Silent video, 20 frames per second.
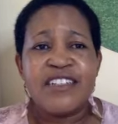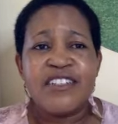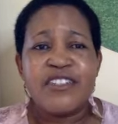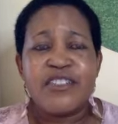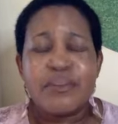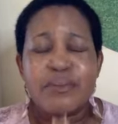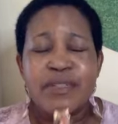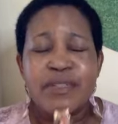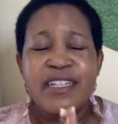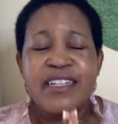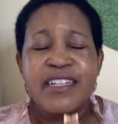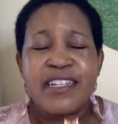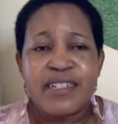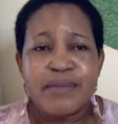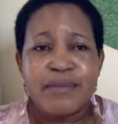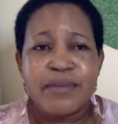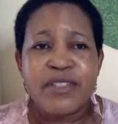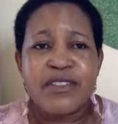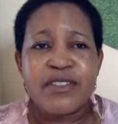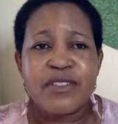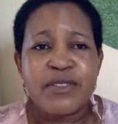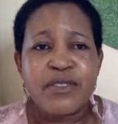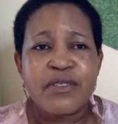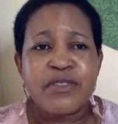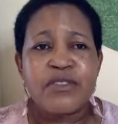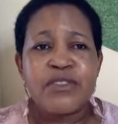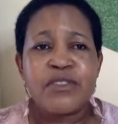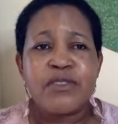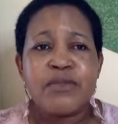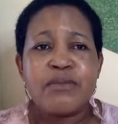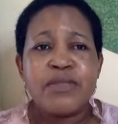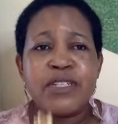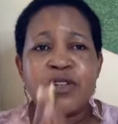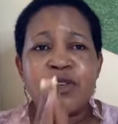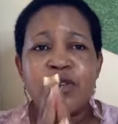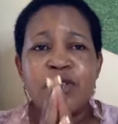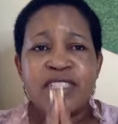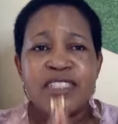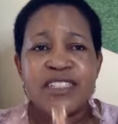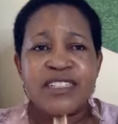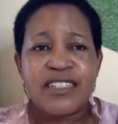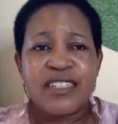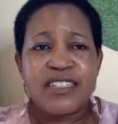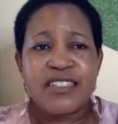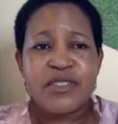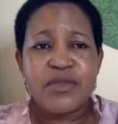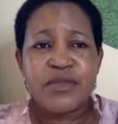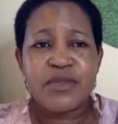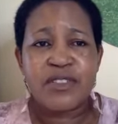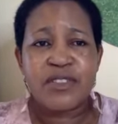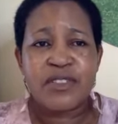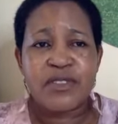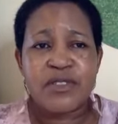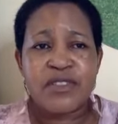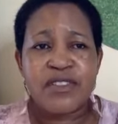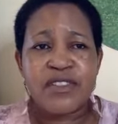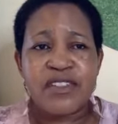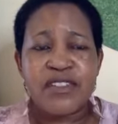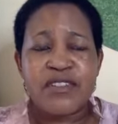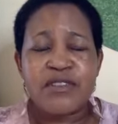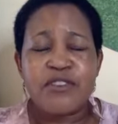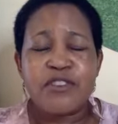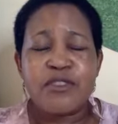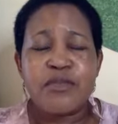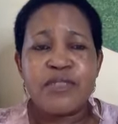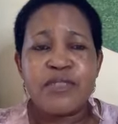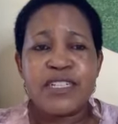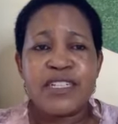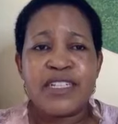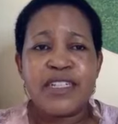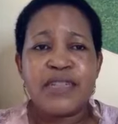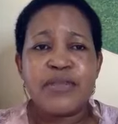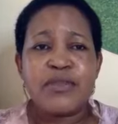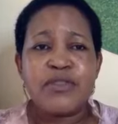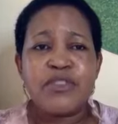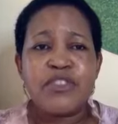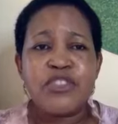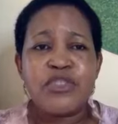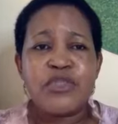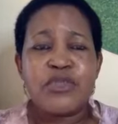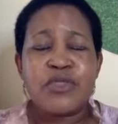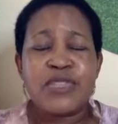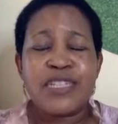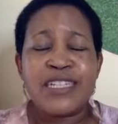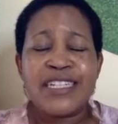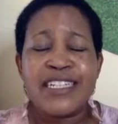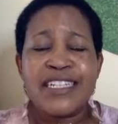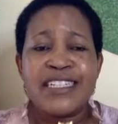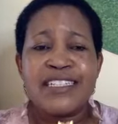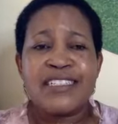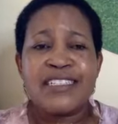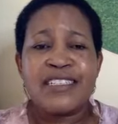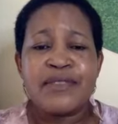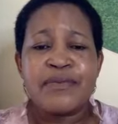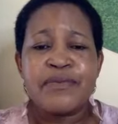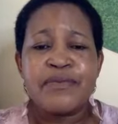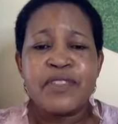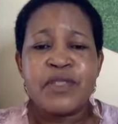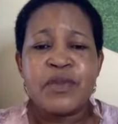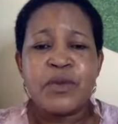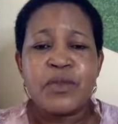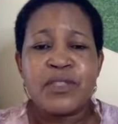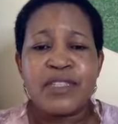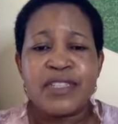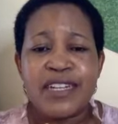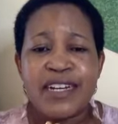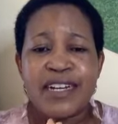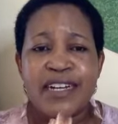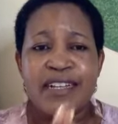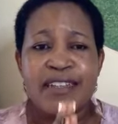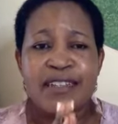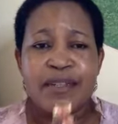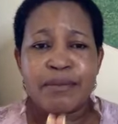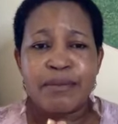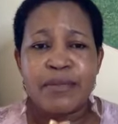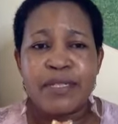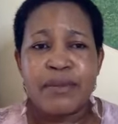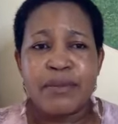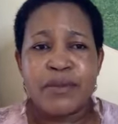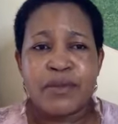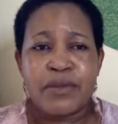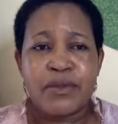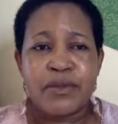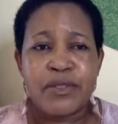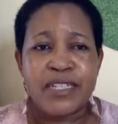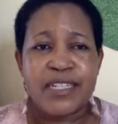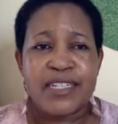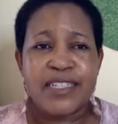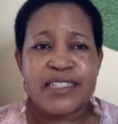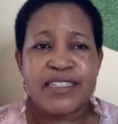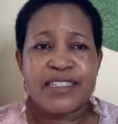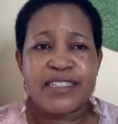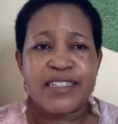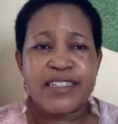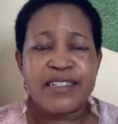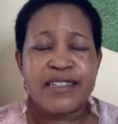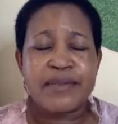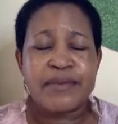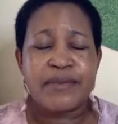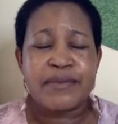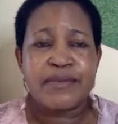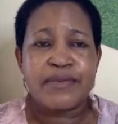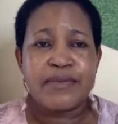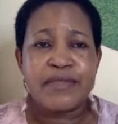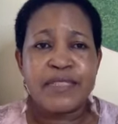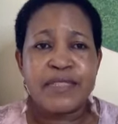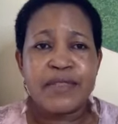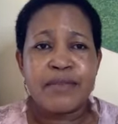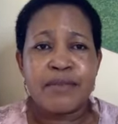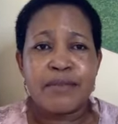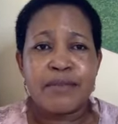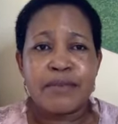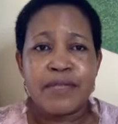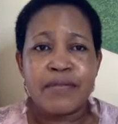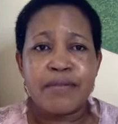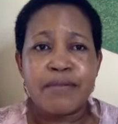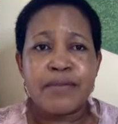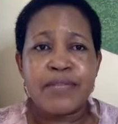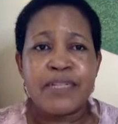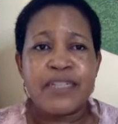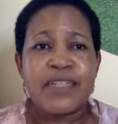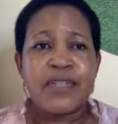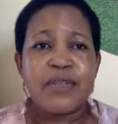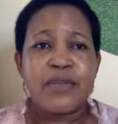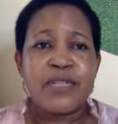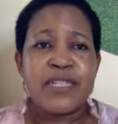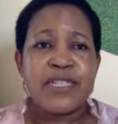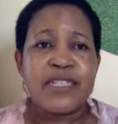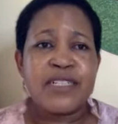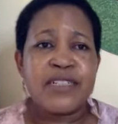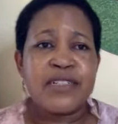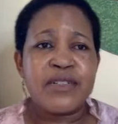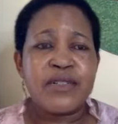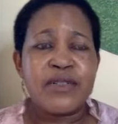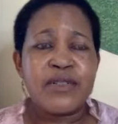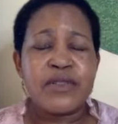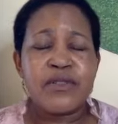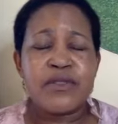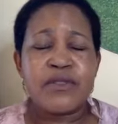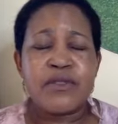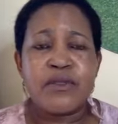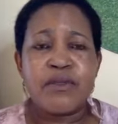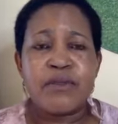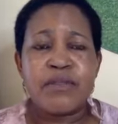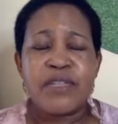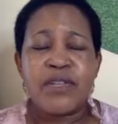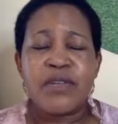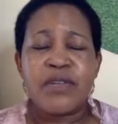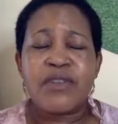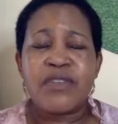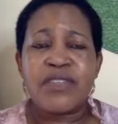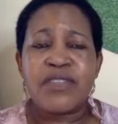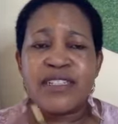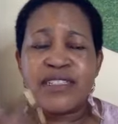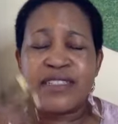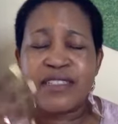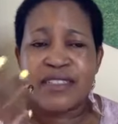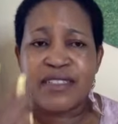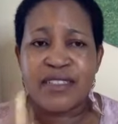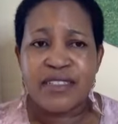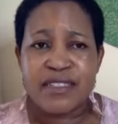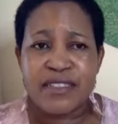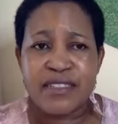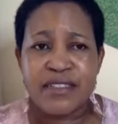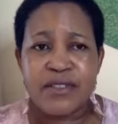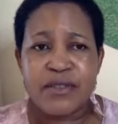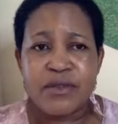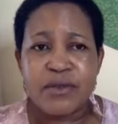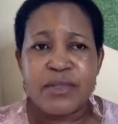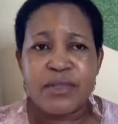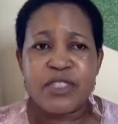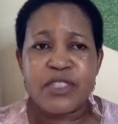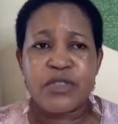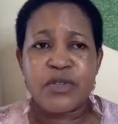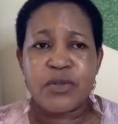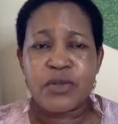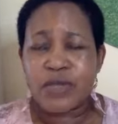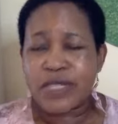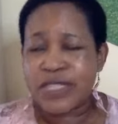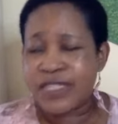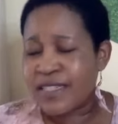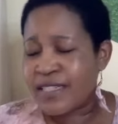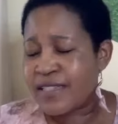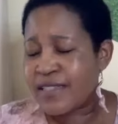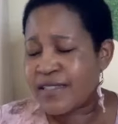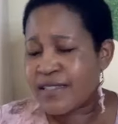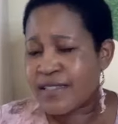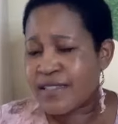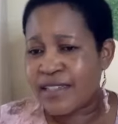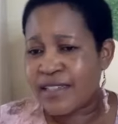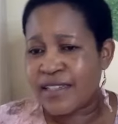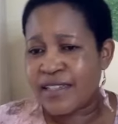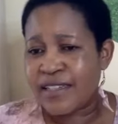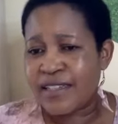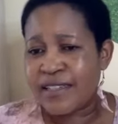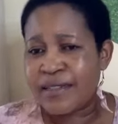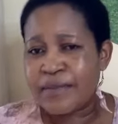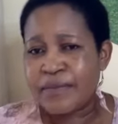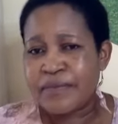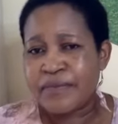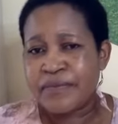You'll be happy because you'll be content with yourself. You'll be able to relate with other people at a better way because you'll be authentic. You'll be talking and saying,